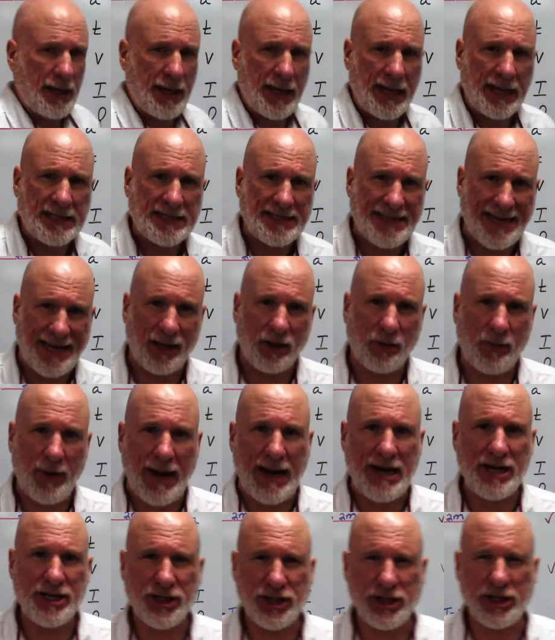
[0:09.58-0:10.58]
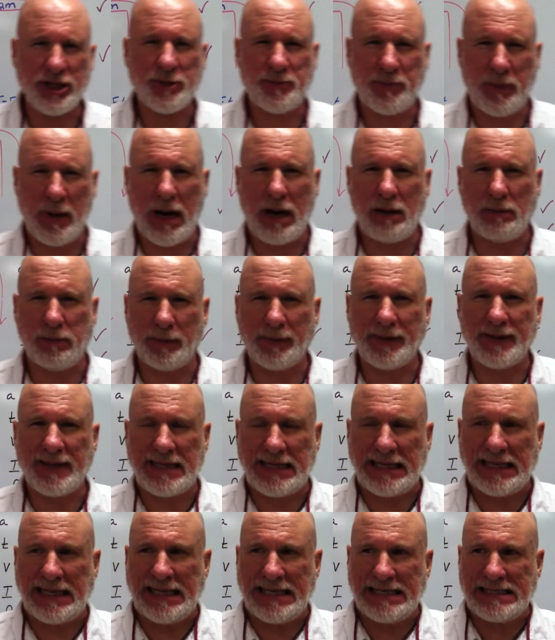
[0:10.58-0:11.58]
acceleration, is probably
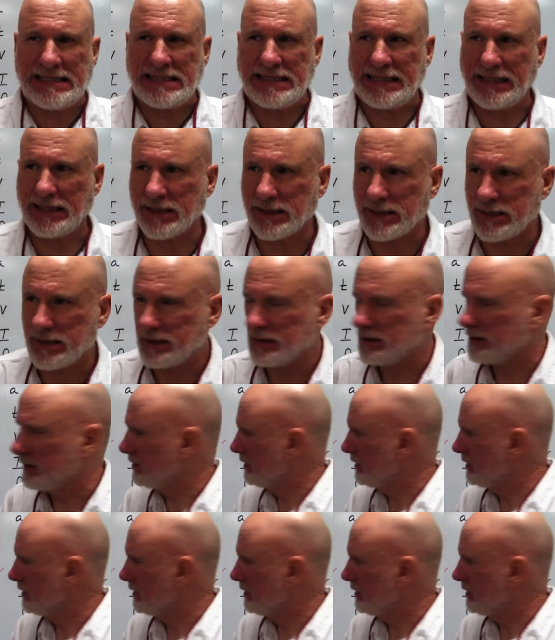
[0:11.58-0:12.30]
the easiest.